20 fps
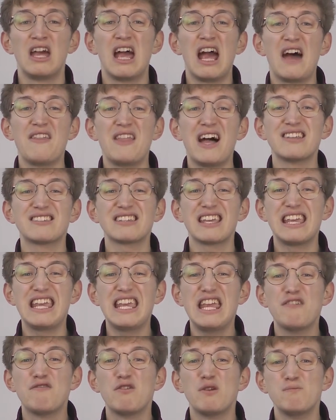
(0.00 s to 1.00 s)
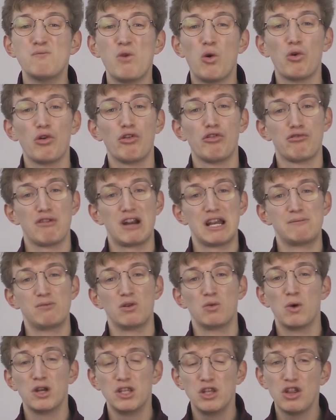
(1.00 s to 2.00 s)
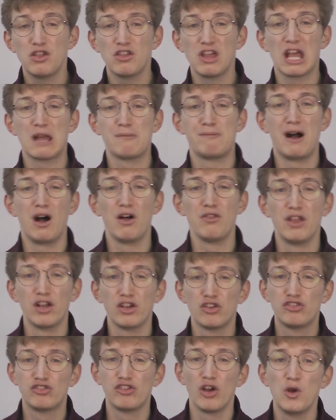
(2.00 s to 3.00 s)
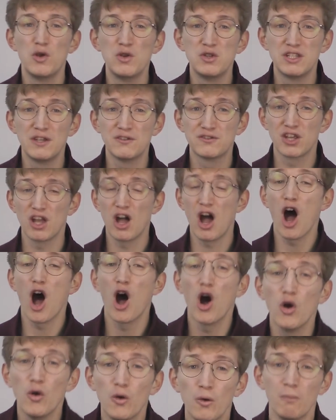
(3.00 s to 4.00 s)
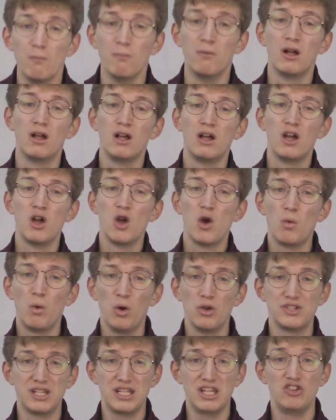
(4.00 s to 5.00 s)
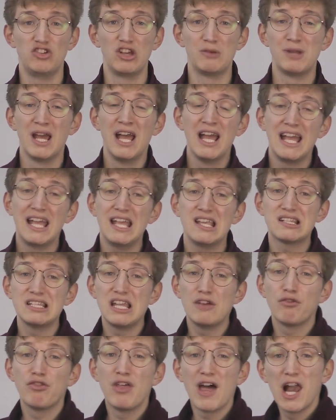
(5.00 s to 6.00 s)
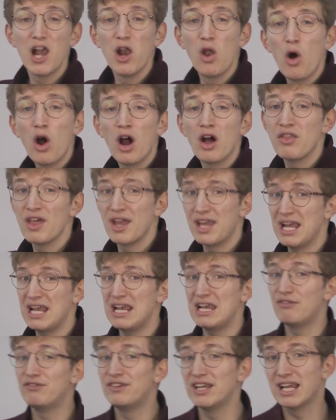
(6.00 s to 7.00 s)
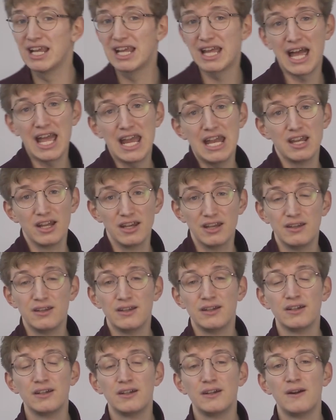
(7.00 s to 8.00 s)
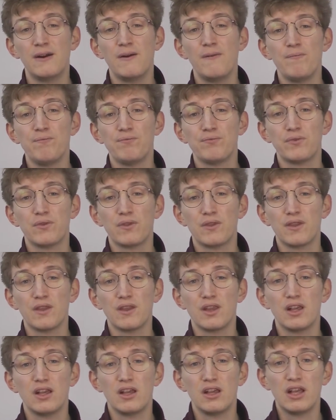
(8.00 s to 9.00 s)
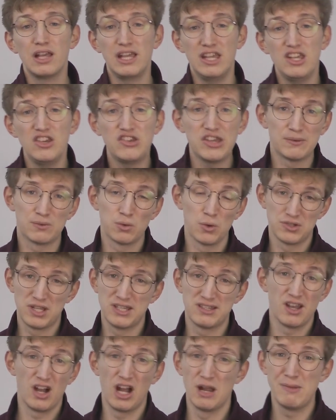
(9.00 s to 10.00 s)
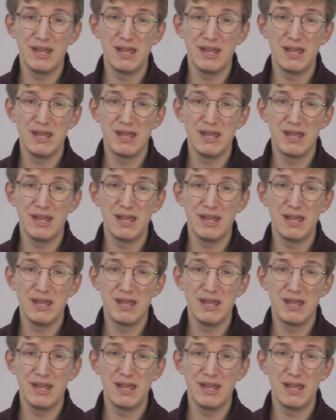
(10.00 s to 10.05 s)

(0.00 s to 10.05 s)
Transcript: And that's even more incredible when you think about that Joseph's home was Egypt. He's lived there longer than he lived in Canaan. Egypt was his home.